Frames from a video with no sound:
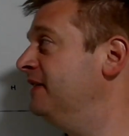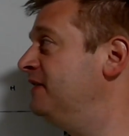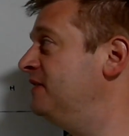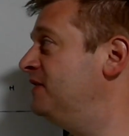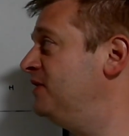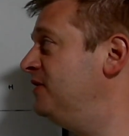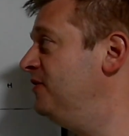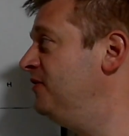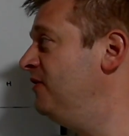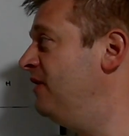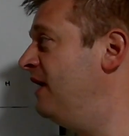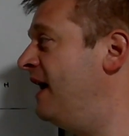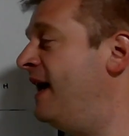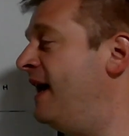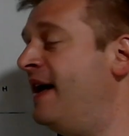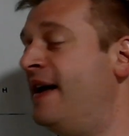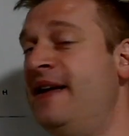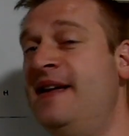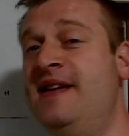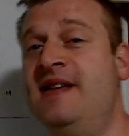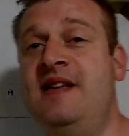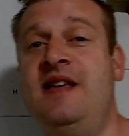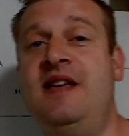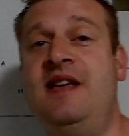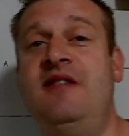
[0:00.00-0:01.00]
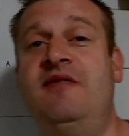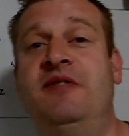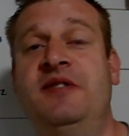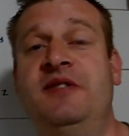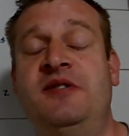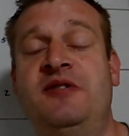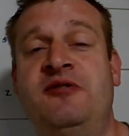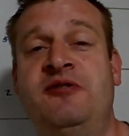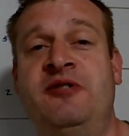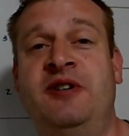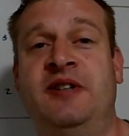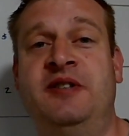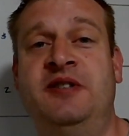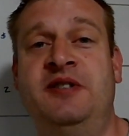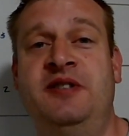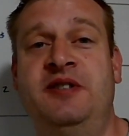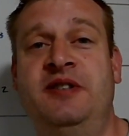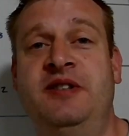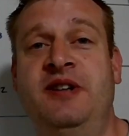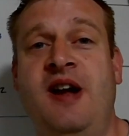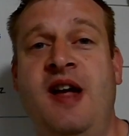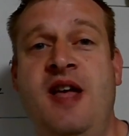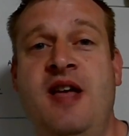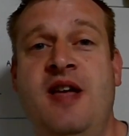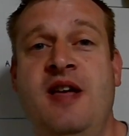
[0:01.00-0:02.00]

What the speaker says: two-high even structure